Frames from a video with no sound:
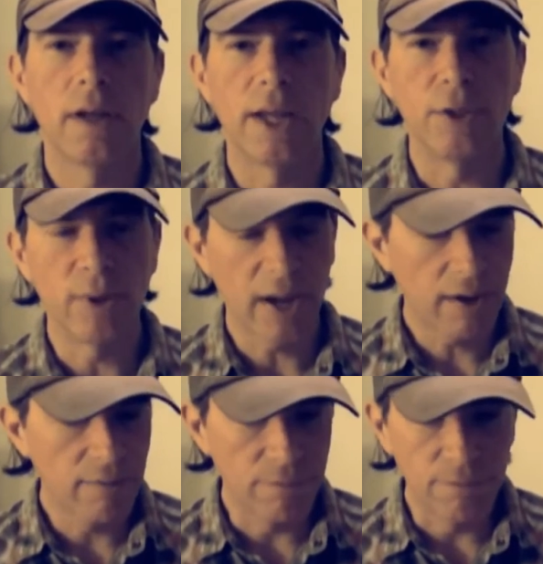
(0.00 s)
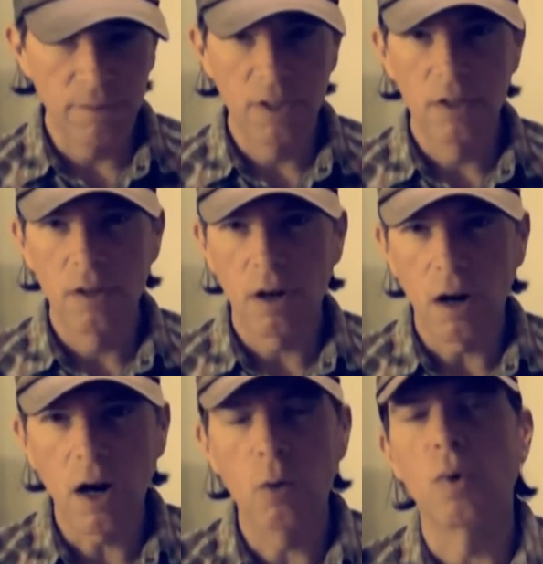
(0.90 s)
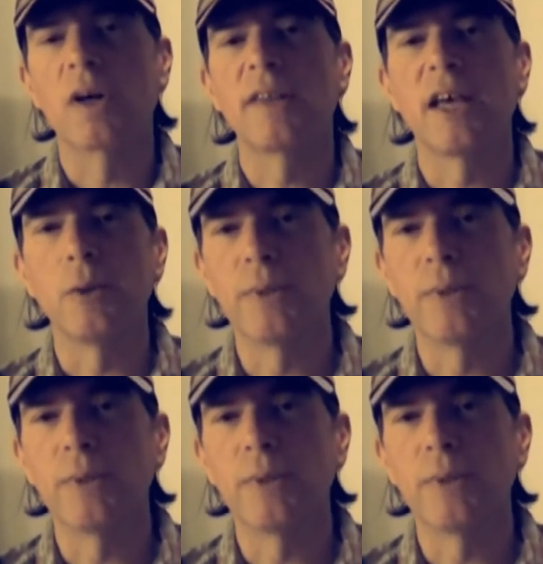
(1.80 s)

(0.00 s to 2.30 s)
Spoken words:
and you have artwork that you